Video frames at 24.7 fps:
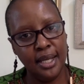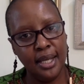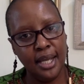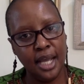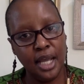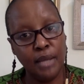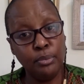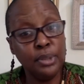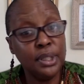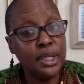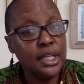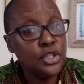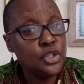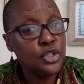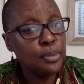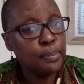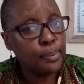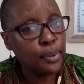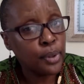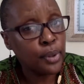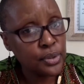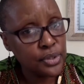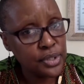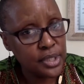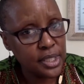And we need to
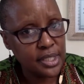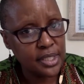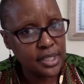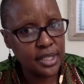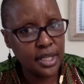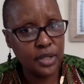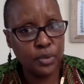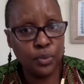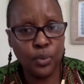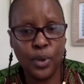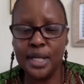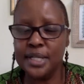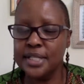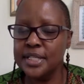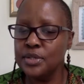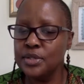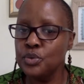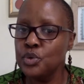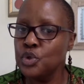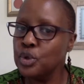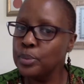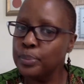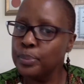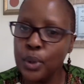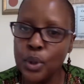process that weight, and
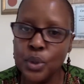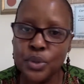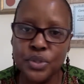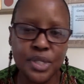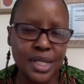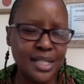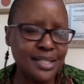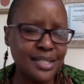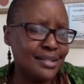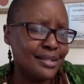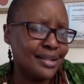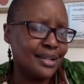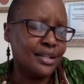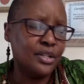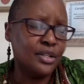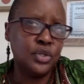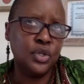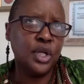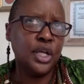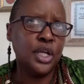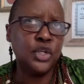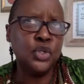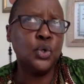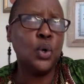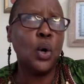you process it in,
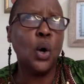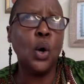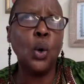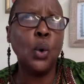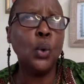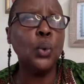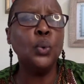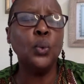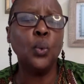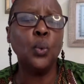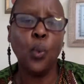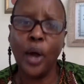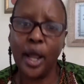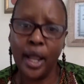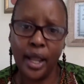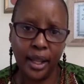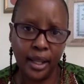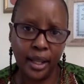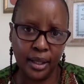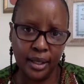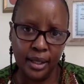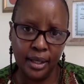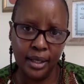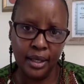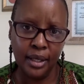in your own
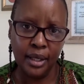way,